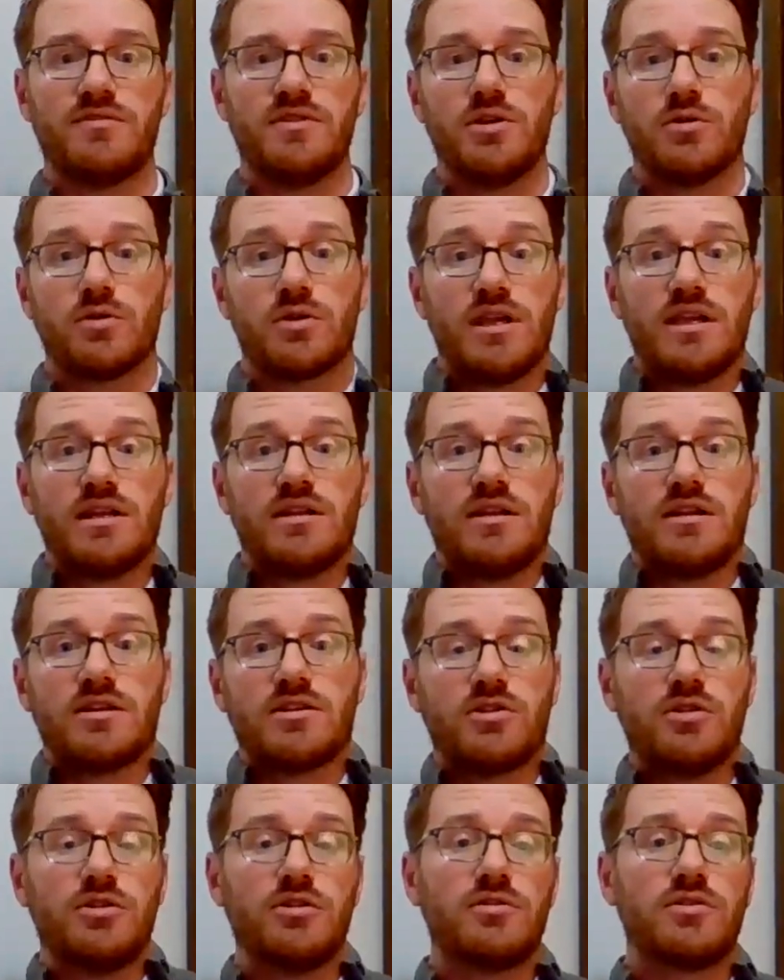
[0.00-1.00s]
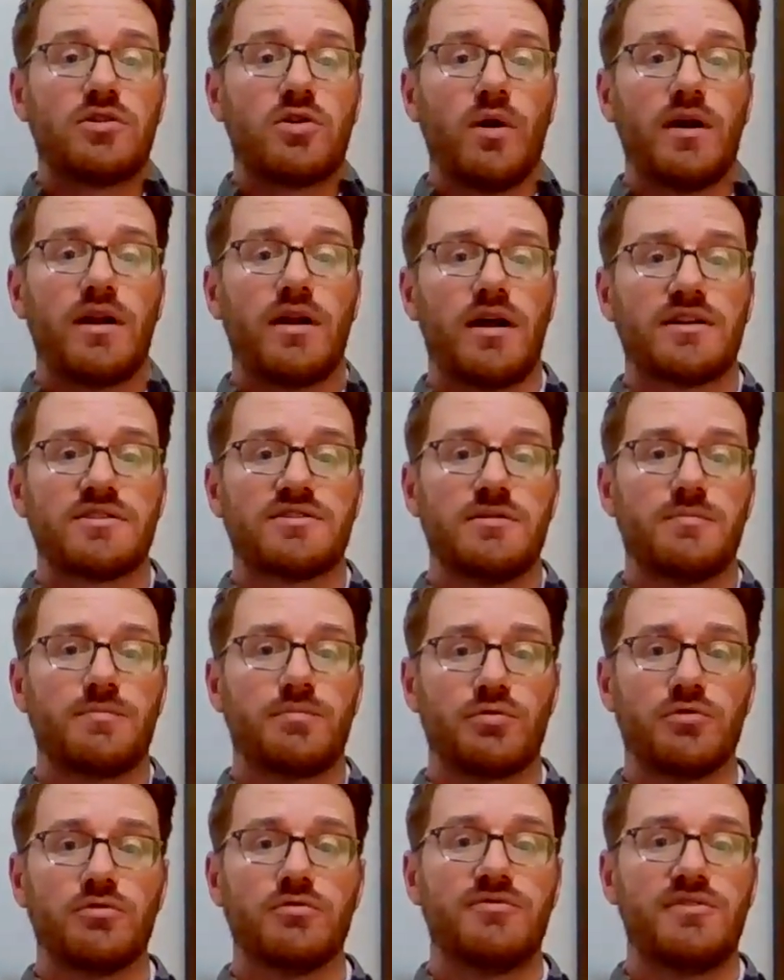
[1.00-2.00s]
video, it could quite honestly
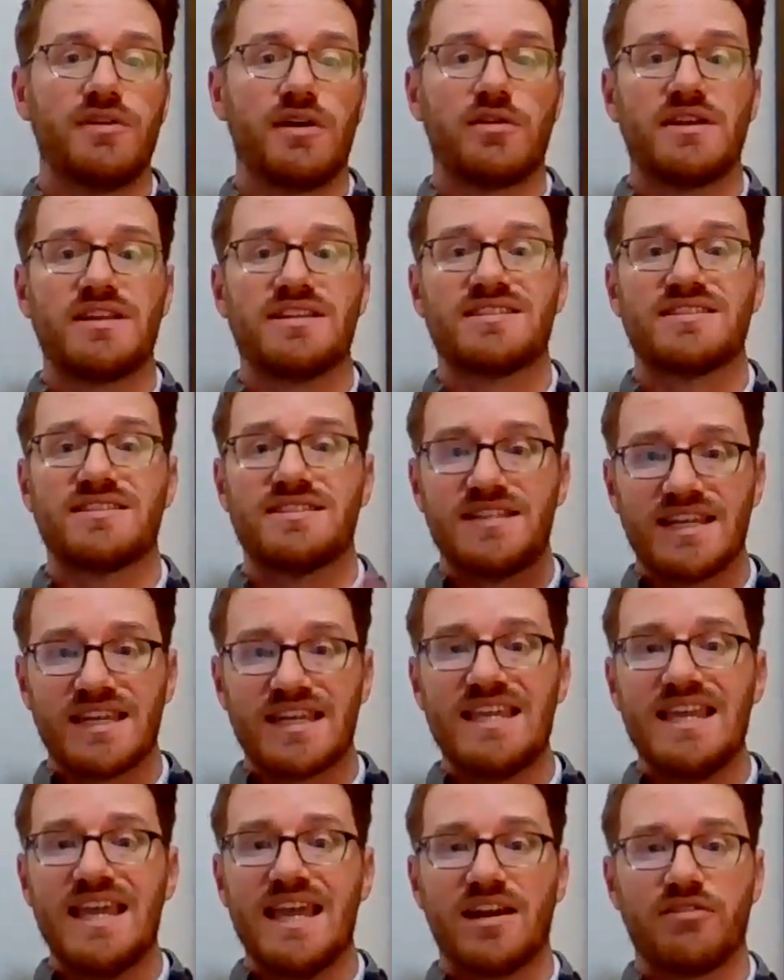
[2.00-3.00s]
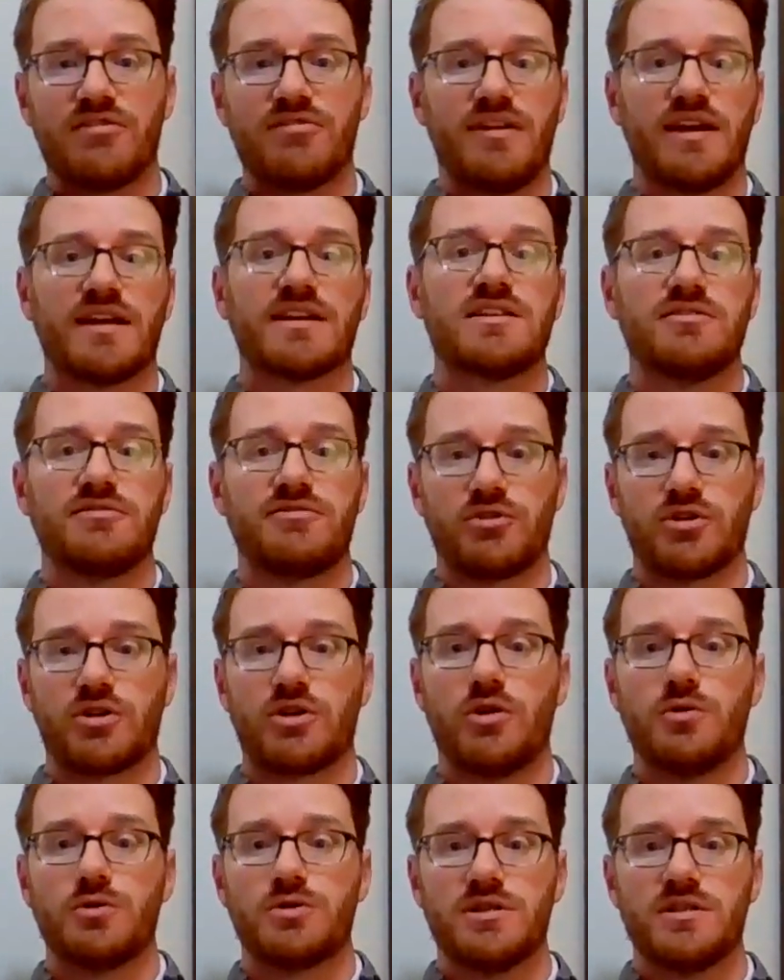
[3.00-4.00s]
prove very sticky and effective for
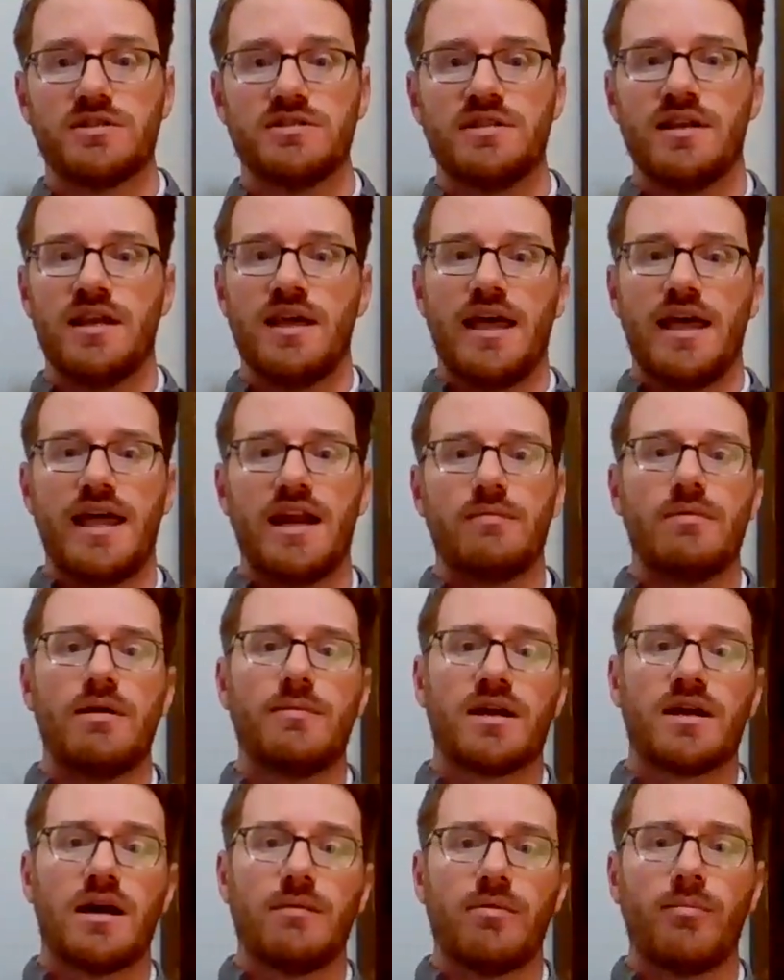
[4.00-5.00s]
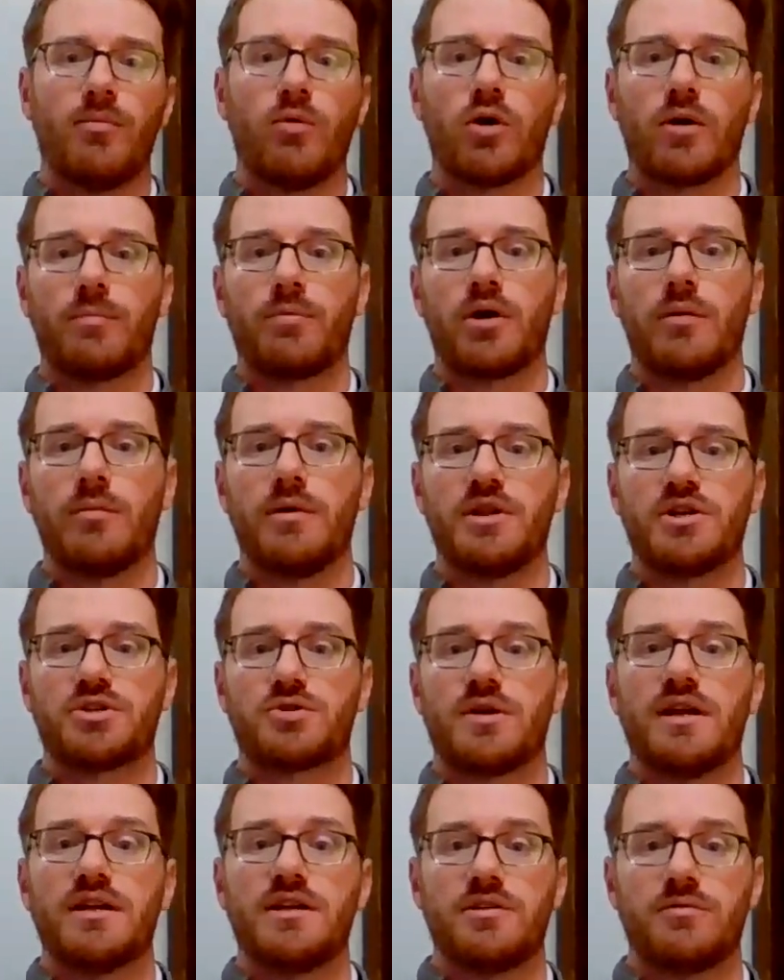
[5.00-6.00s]
coaches, and it may become a more permanent
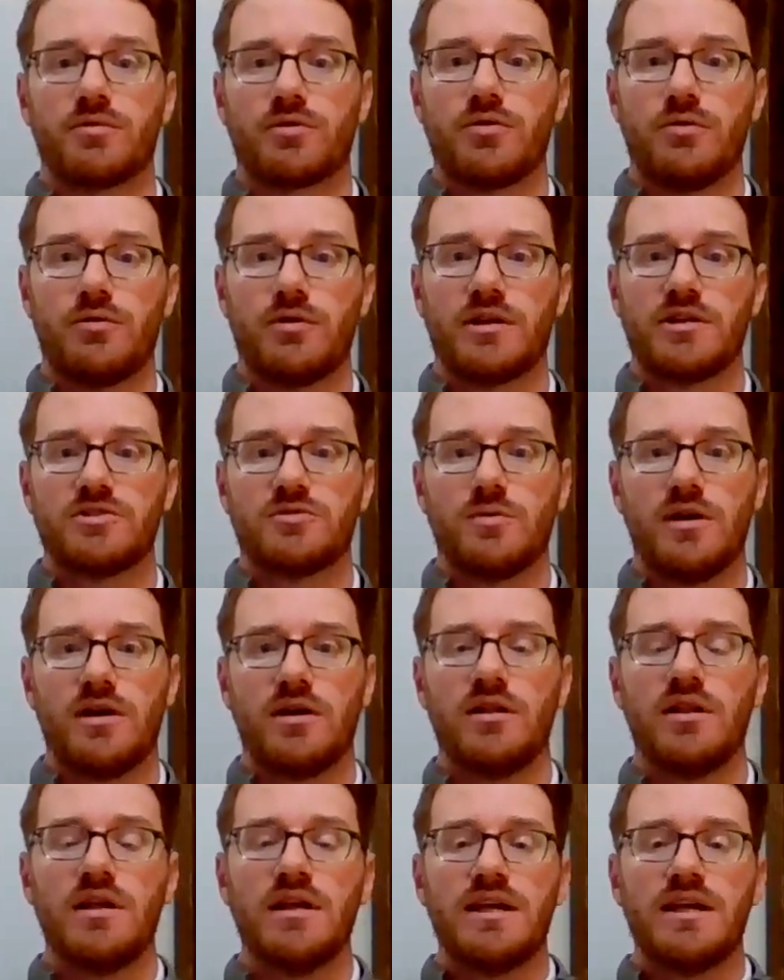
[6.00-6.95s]
trend in recruiting as well.